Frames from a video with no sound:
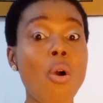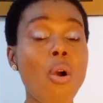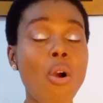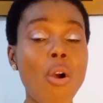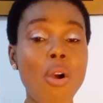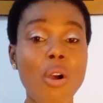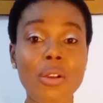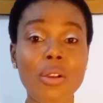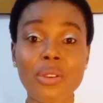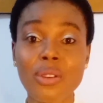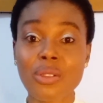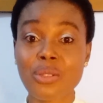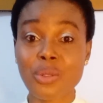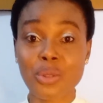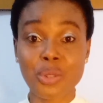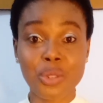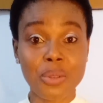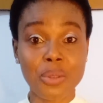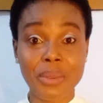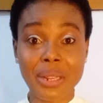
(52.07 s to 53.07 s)
all your
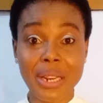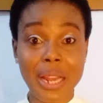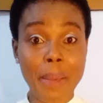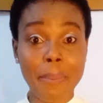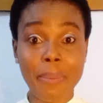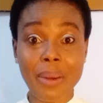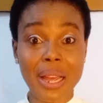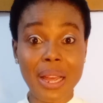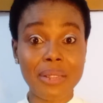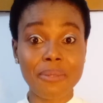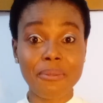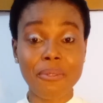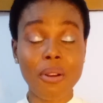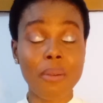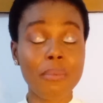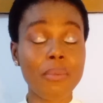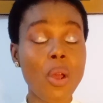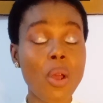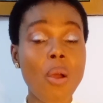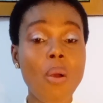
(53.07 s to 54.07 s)
social media
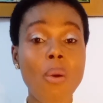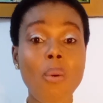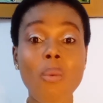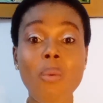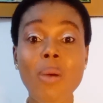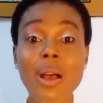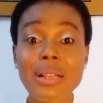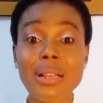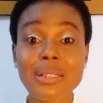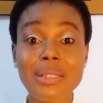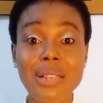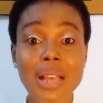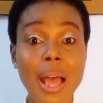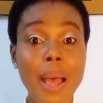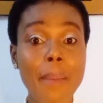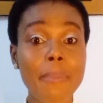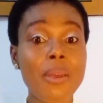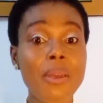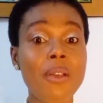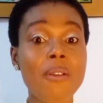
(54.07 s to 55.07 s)
platforms,
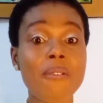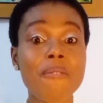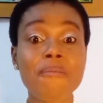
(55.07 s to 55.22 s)
WhatsApp,